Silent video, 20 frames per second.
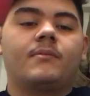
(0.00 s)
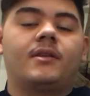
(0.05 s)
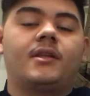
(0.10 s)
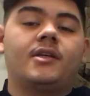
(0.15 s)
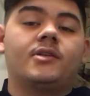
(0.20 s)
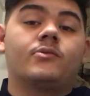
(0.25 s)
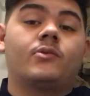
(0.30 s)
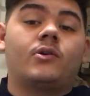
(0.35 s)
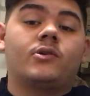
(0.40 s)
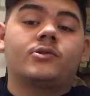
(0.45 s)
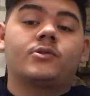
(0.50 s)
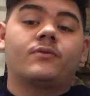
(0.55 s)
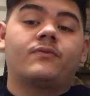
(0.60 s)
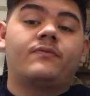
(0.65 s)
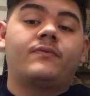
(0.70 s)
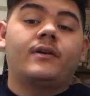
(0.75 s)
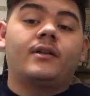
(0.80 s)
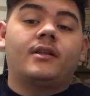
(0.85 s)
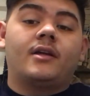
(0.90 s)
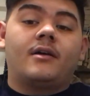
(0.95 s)
These will also
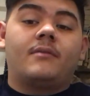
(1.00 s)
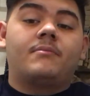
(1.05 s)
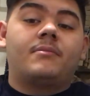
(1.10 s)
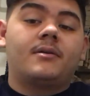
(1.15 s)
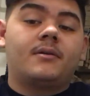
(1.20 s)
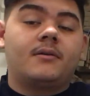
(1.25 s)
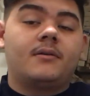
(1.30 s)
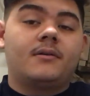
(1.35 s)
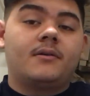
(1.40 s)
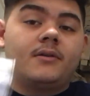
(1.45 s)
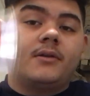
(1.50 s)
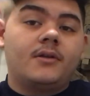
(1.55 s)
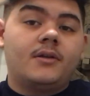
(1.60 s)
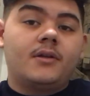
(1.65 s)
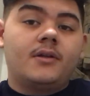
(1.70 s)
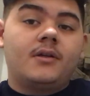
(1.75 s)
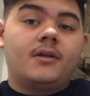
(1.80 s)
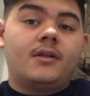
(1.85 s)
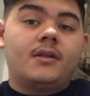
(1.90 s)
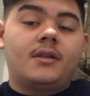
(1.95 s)
fill up
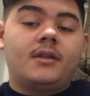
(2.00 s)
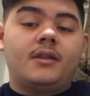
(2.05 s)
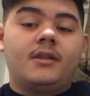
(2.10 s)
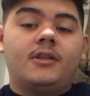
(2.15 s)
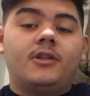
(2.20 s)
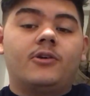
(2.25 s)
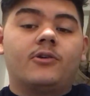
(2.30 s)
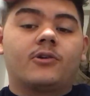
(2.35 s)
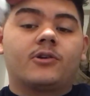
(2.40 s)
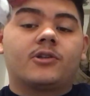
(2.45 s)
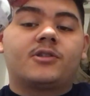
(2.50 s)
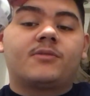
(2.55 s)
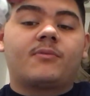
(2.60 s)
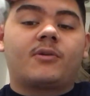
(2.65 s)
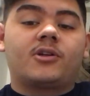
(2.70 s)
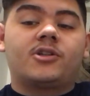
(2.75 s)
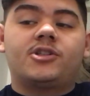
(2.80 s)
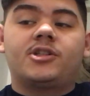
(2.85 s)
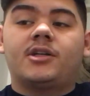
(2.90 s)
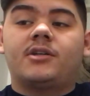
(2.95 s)
your
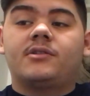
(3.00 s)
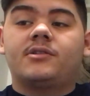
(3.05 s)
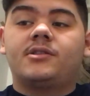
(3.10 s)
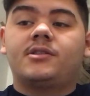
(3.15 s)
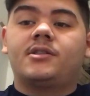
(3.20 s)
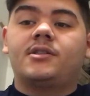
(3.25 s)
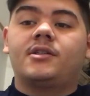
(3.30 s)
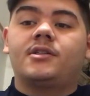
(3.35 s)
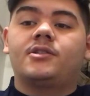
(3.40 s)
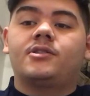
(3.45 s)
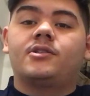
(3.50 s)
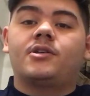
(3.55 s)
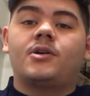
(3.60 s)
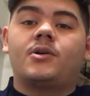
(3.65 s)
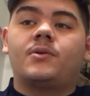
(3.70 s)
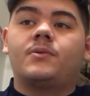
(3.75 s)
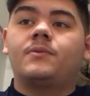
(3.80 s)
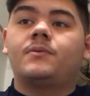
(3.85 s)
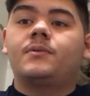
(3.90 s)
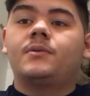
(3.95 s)
smart shells,
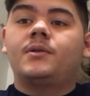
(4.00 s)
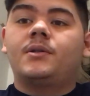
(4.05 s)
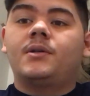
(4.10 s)
so